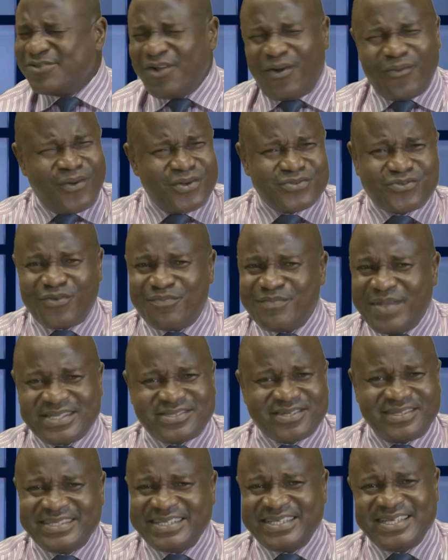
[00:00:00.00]
want to
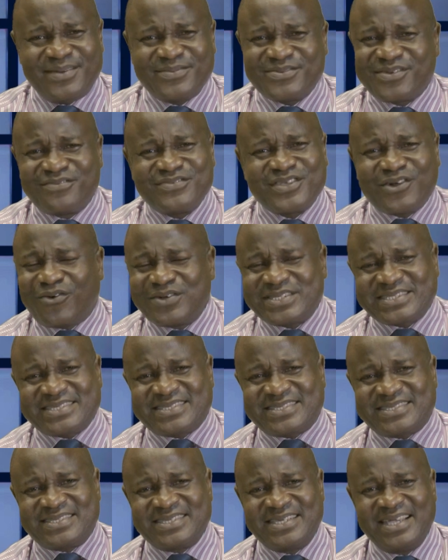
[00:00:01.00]
mention the names of the
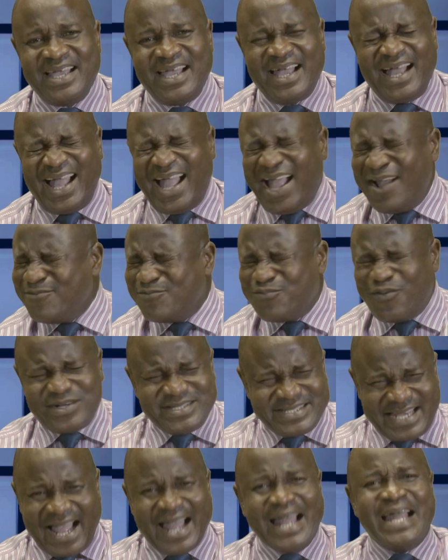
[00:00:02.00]
coaches. I
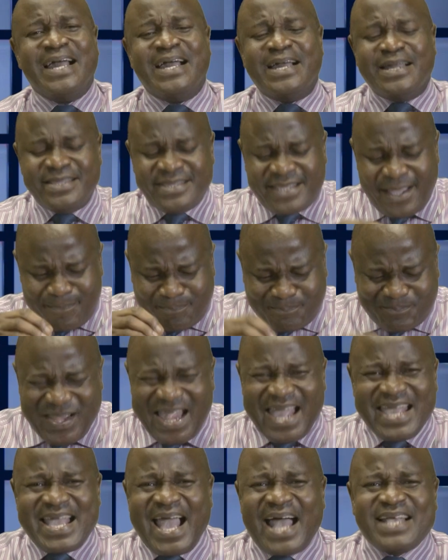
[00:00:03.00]
wonder, the
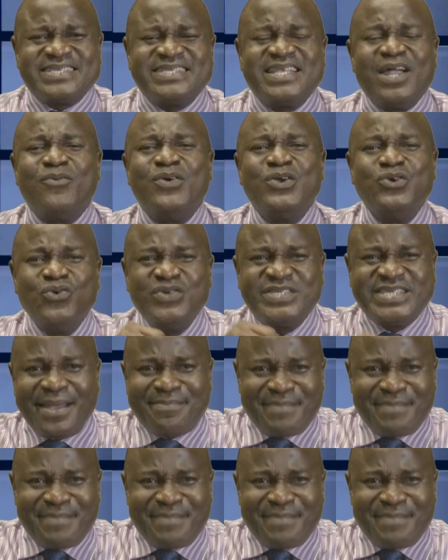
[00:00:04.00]
players, they will lose a